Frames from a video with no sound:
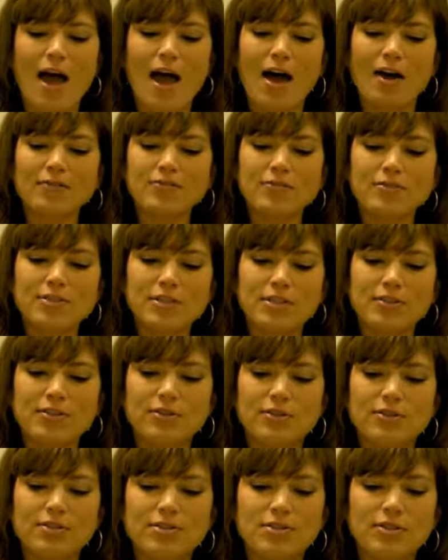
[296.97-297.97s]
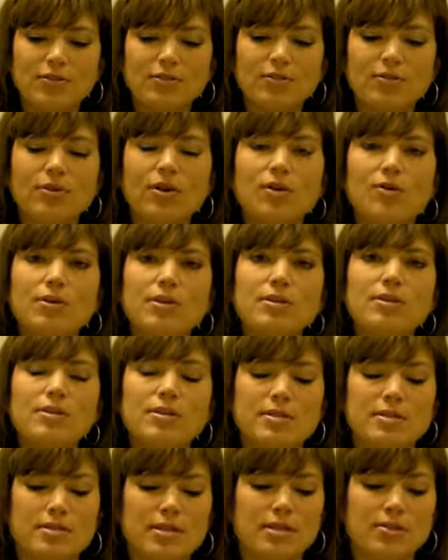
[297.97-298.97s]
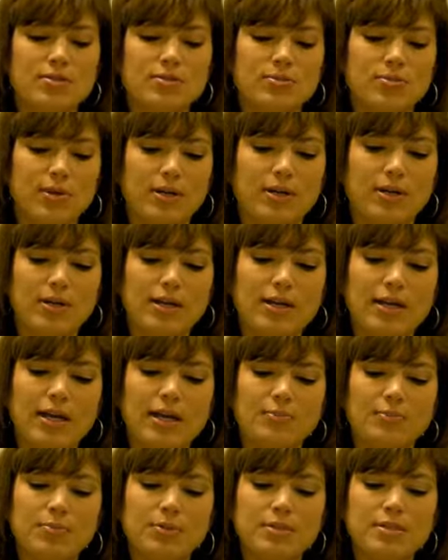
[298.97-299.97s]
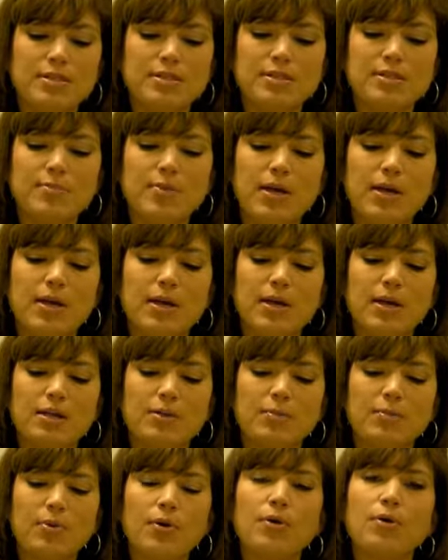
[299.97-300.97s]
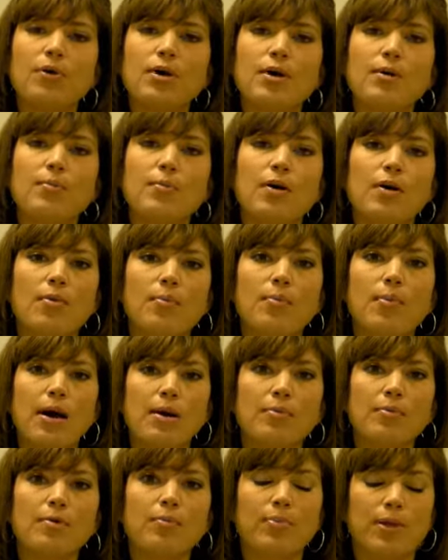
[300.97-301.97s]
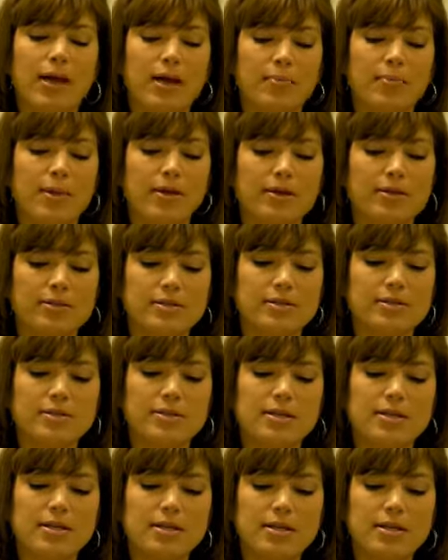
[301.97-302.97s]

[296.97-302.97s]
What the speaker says: After dinner, the children go into the sanctuary and participate in a program called Bible Black Belts.